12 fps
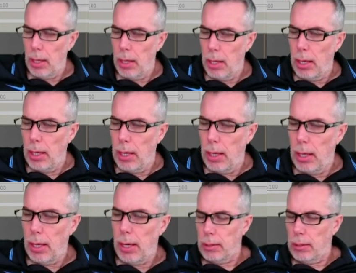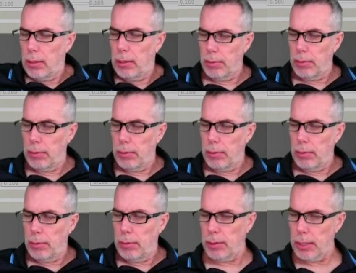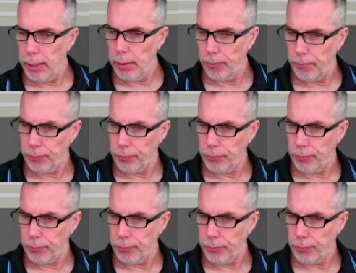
and we can see it's working.